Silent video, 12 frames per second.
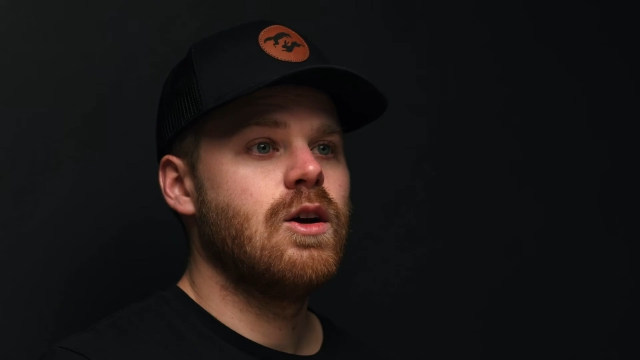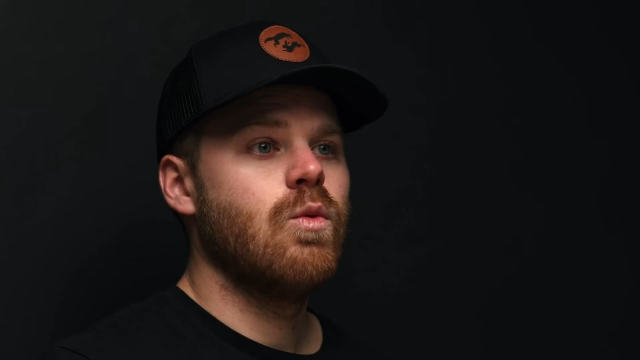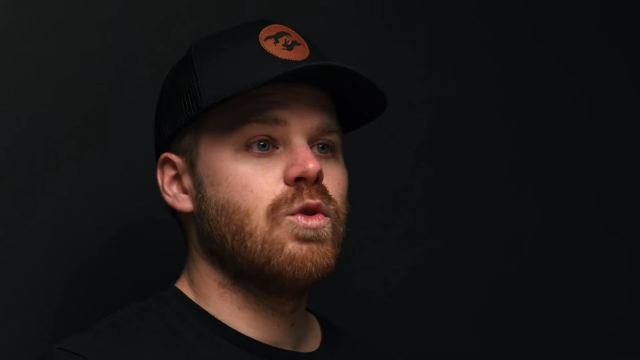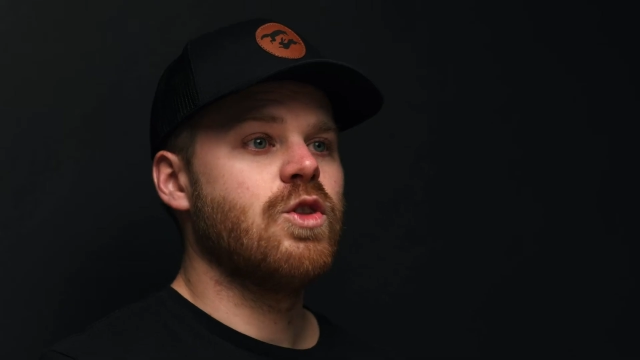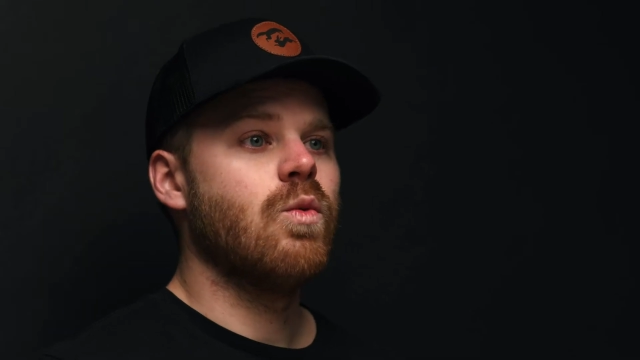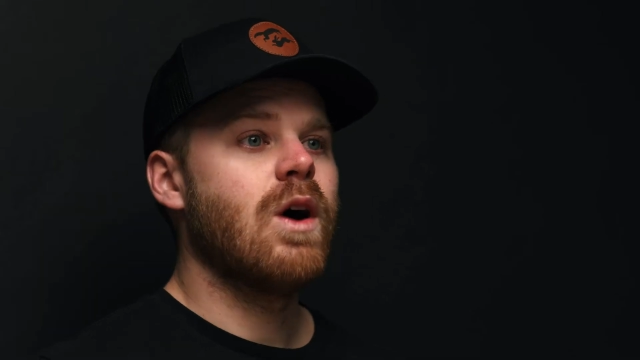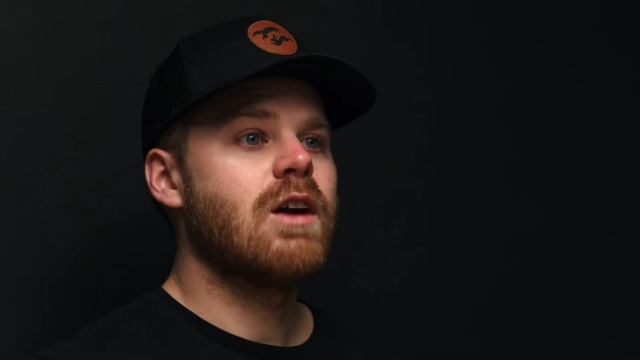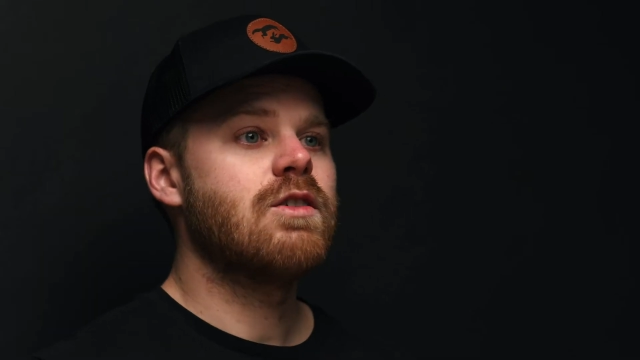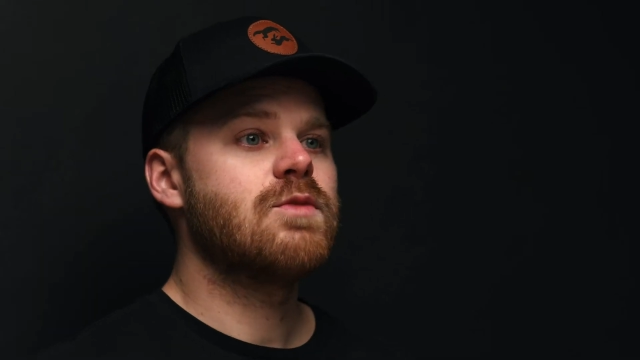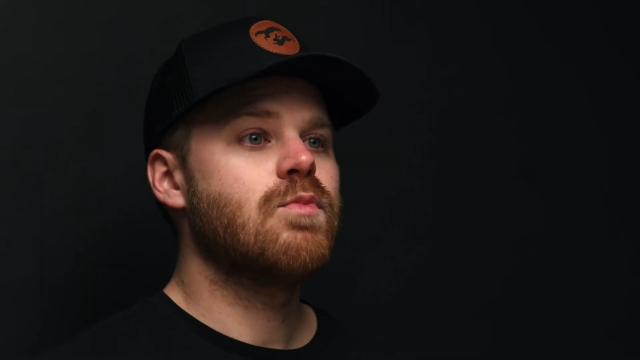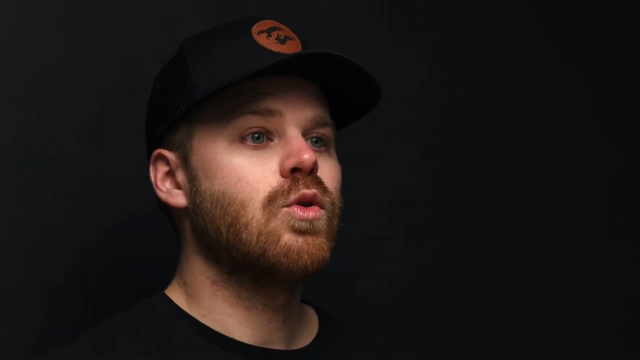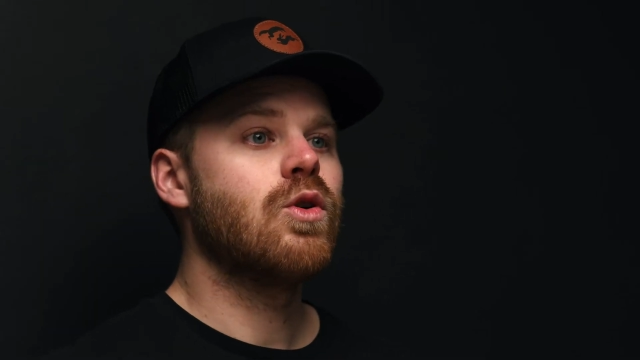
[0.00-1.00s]
When the water
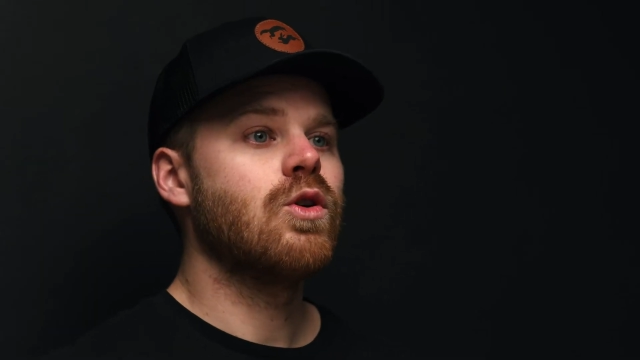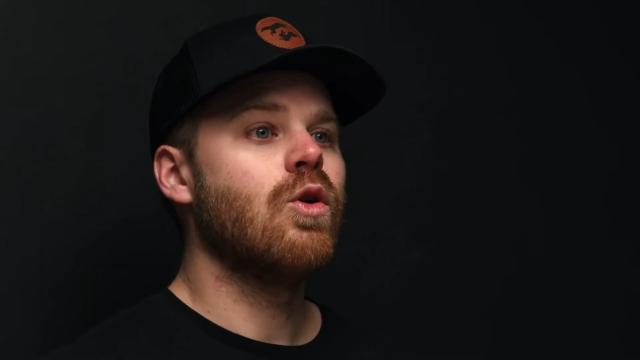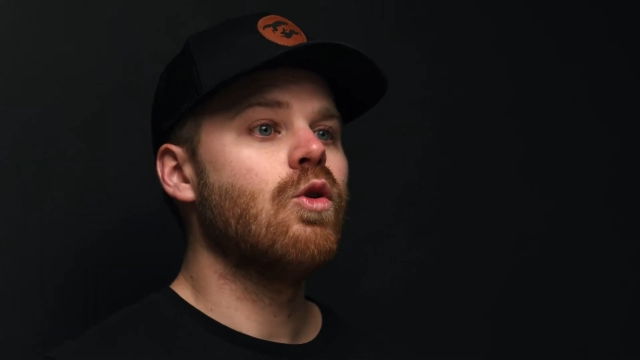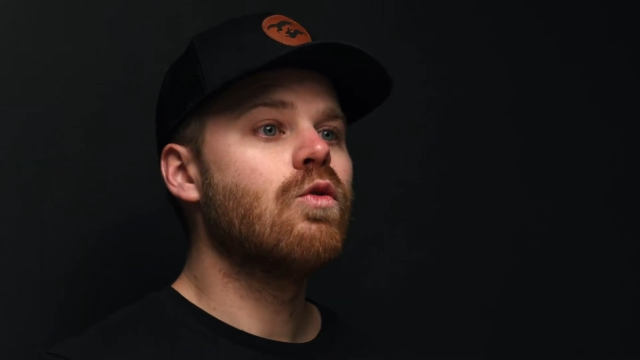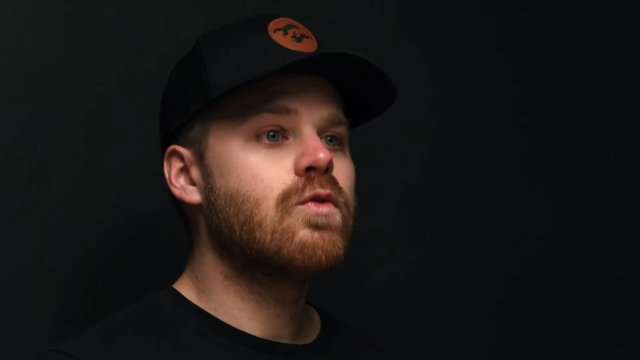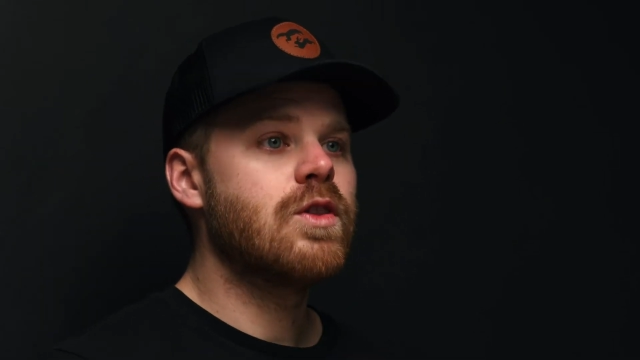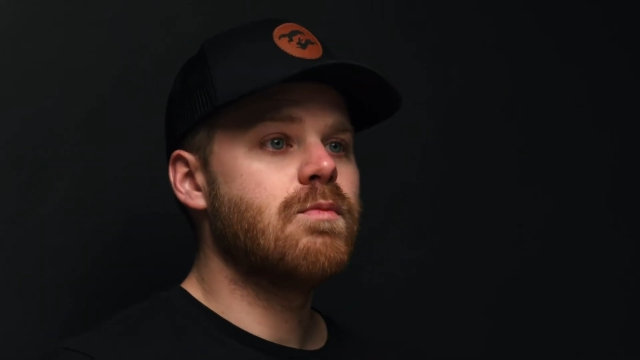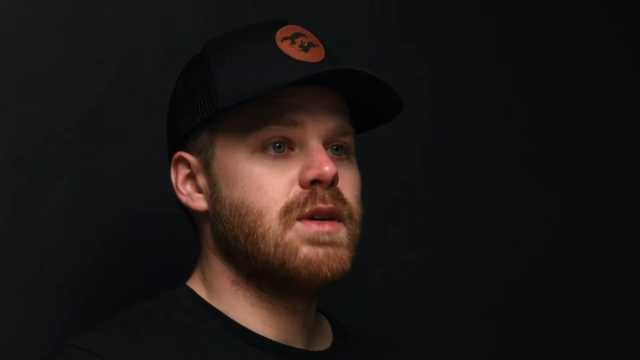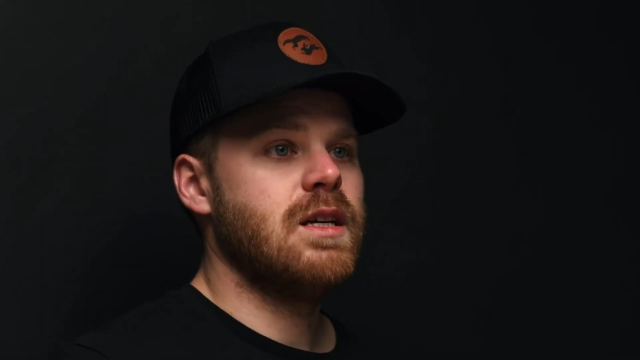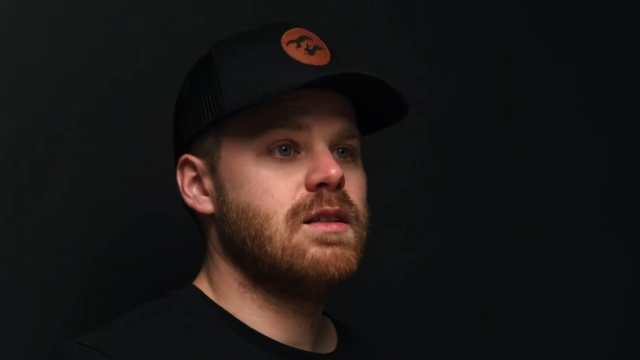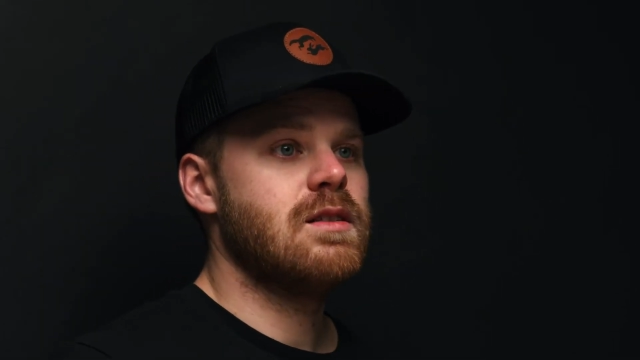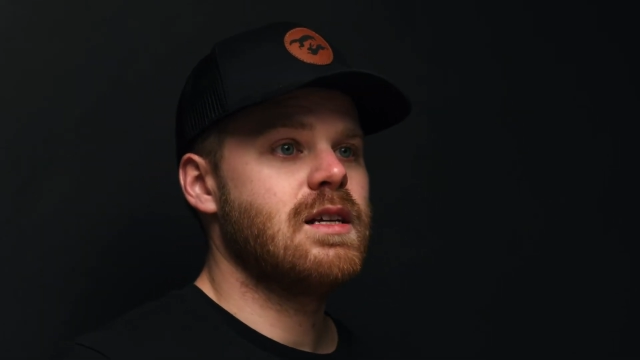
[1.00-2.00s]
is poured over the
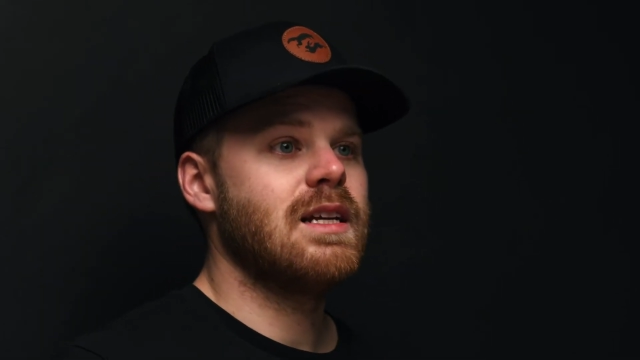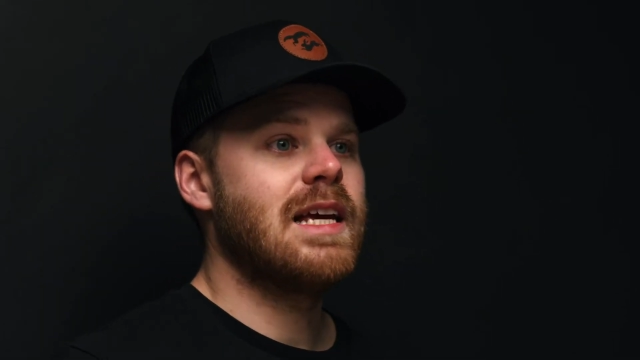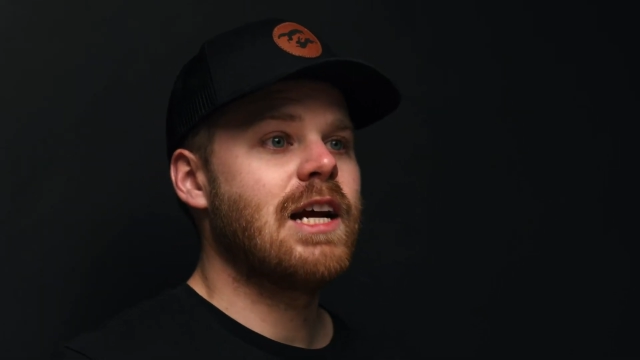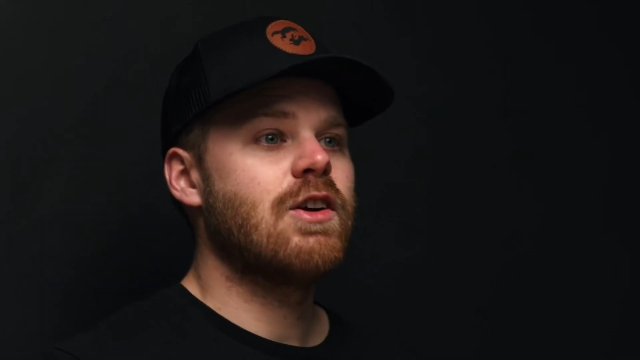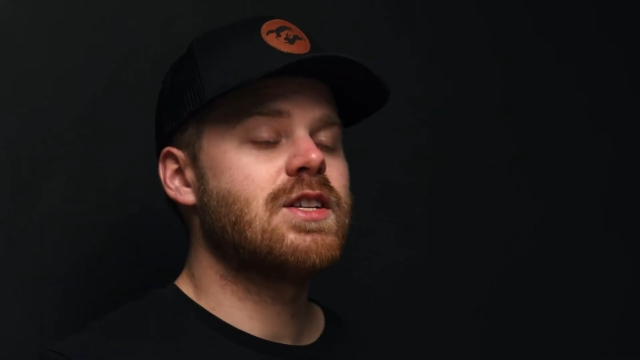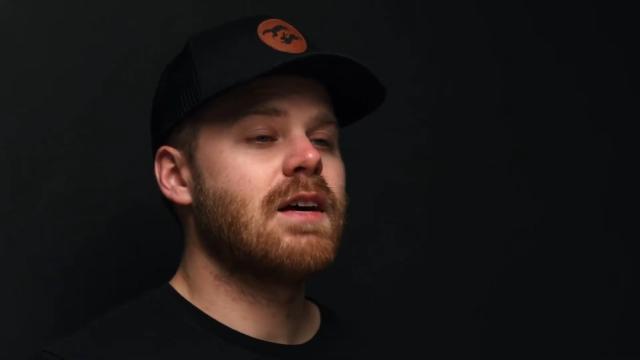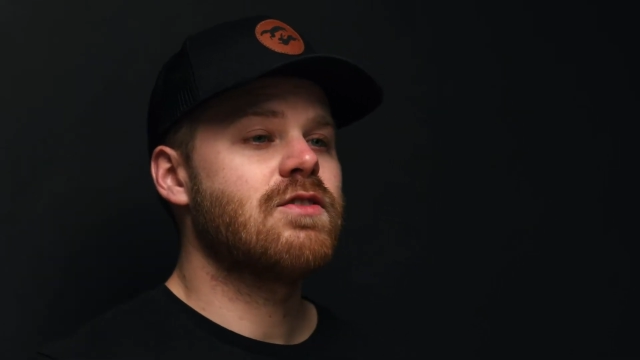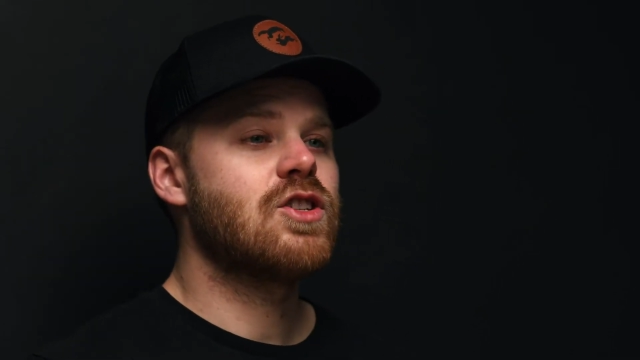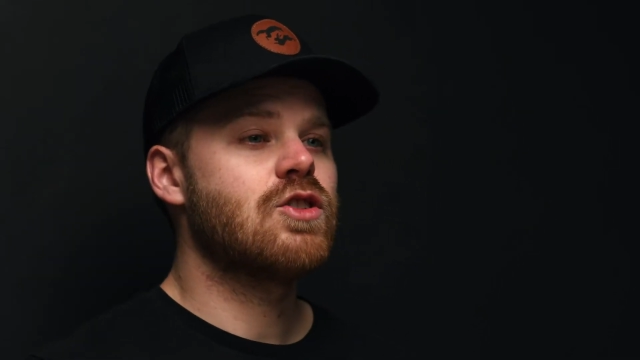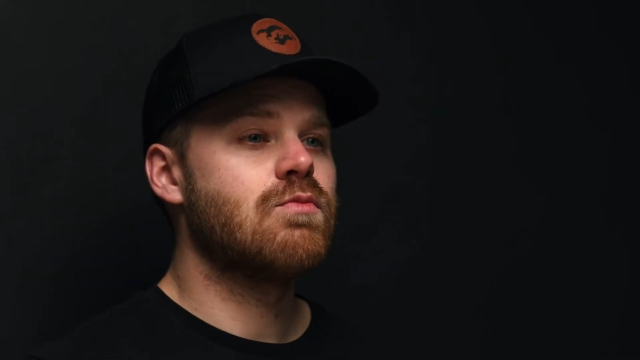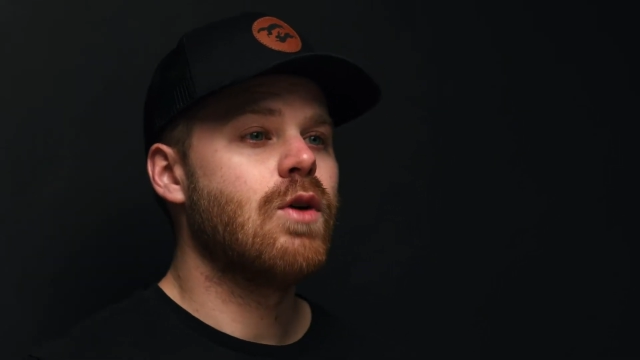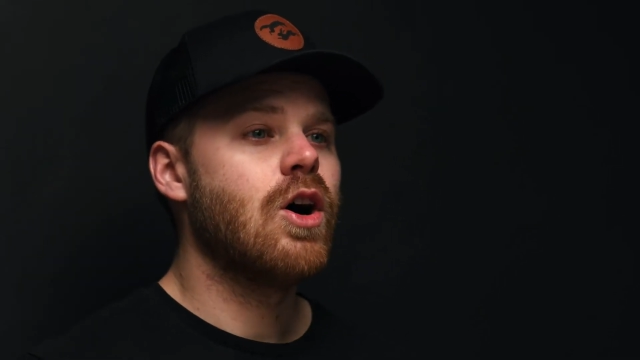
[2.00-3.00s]
beans, it carries off
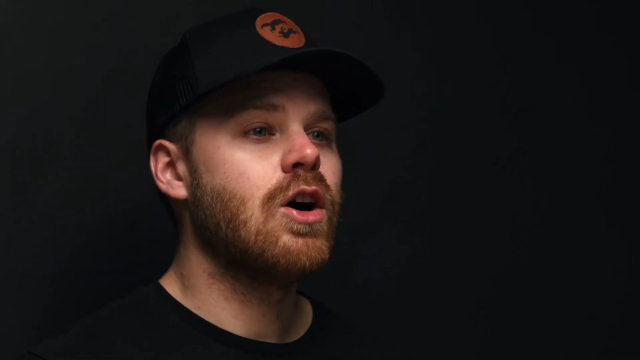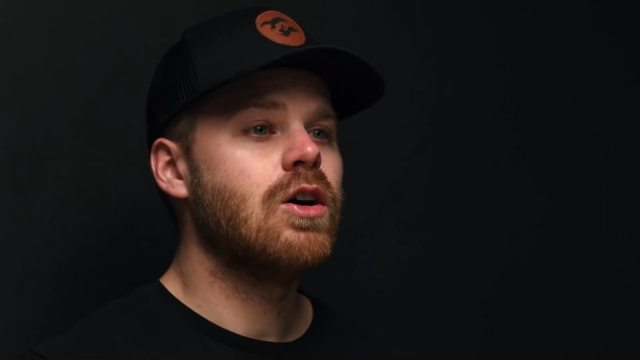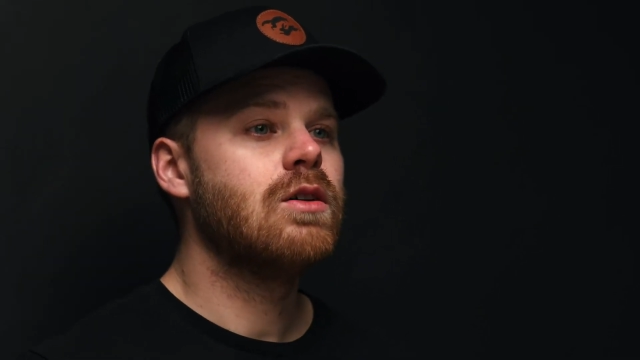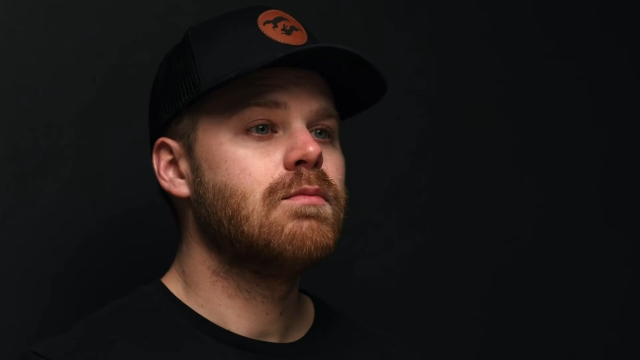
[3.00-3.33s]
small